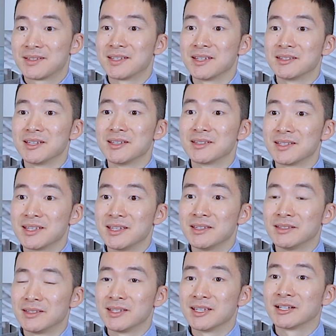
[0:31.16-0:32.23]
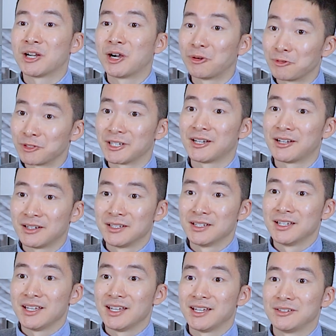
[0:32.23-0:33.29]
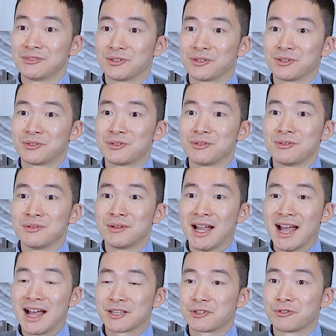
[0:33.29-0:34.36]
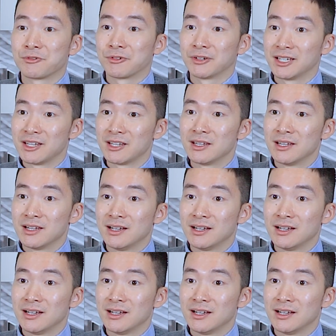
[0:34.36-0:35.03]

CTC decoder in order to accurately